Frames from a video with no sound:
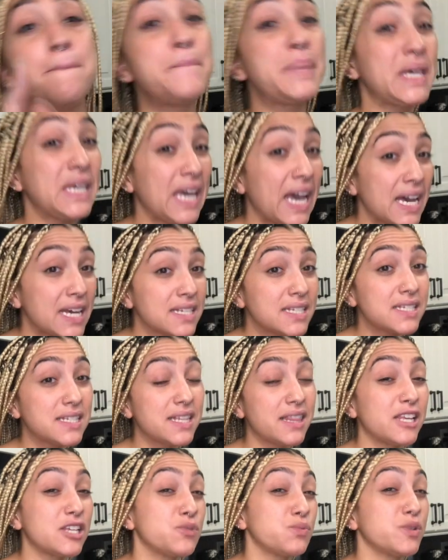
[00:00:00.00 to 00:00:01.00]
P.S.
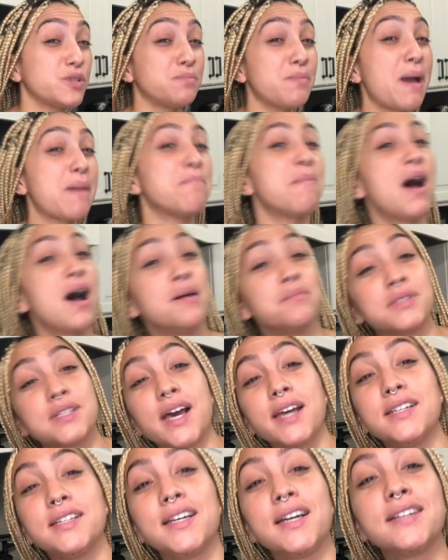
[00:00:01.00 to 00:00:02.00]
This was my mom's
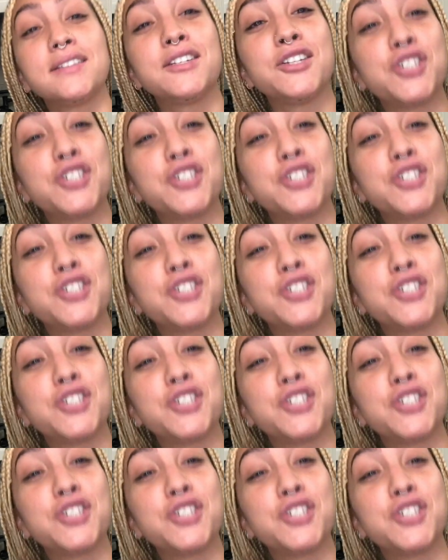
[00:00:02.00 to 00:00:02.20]
idea to